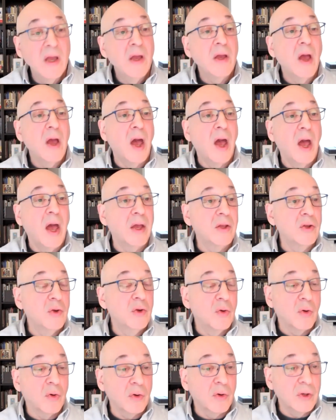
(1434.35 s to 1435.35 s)
uh,
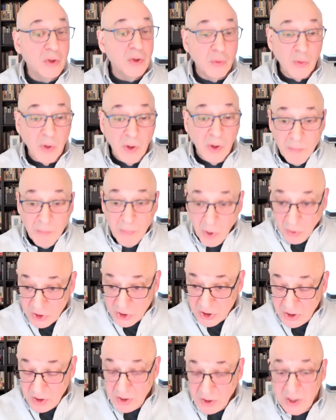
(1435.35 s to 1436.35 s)
your you
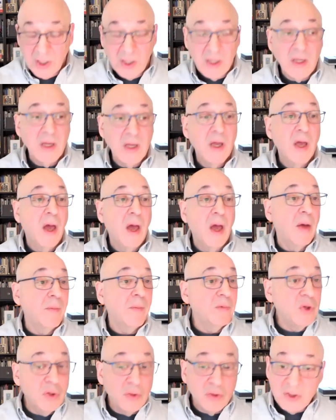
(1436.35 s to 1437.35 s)
emotionally,
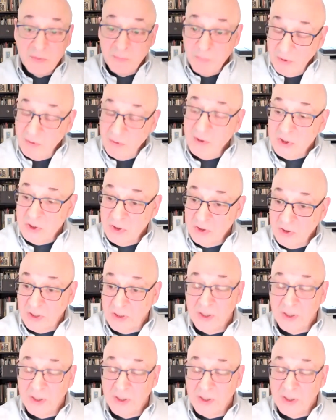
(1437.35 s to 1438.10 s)
um, you spiritually.